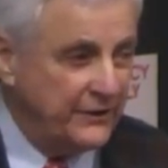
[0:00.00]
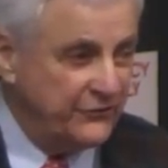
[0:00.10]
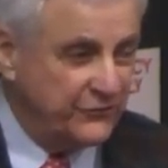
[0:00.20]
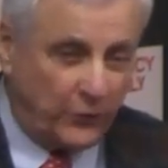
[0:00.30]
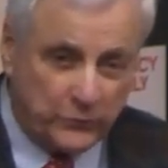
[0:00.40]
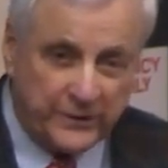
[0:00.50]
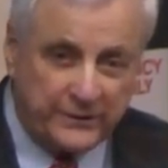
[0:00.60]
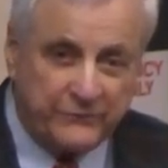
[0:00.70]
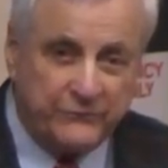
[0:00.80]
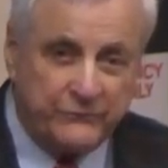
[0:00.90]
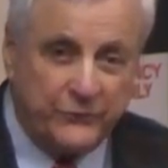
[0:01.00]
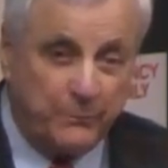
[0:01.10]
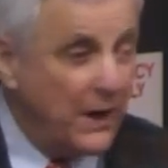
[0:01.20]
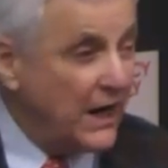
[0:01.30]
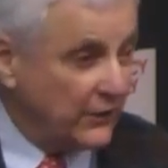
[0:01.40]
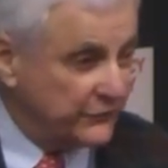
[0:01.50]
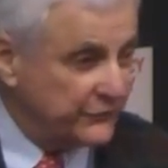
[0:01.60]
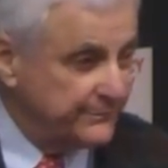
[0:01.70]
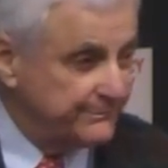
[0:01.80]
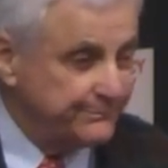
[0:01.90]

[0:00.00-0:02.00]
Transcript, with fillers: he sold it to Myers.